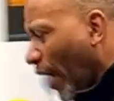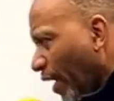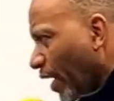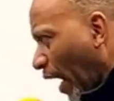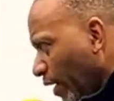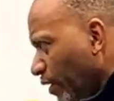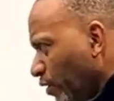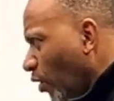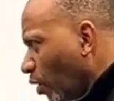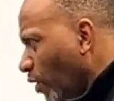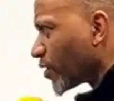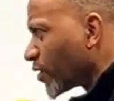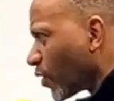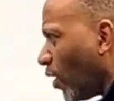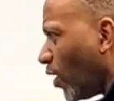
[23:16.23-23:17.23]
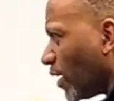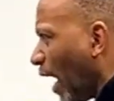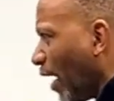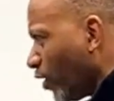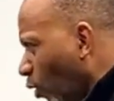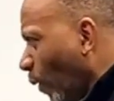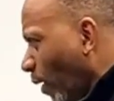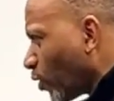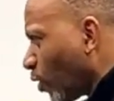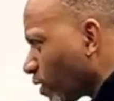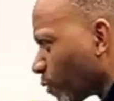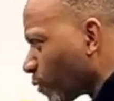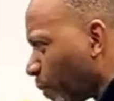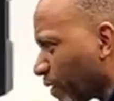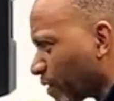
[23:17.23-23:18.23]
I know it's god i know when god
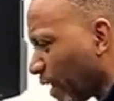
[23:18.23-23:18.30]
speaks like